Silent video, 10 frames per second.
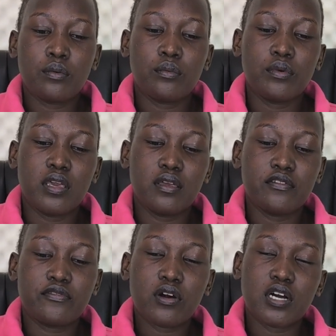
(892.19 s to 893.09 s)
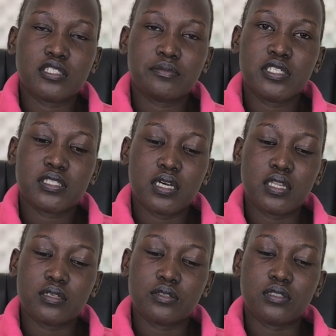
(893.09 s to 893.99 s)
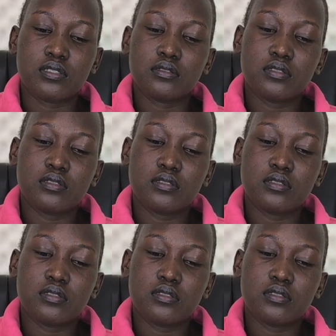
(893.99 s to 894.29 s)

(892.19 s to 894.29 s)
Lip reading: we focus basically on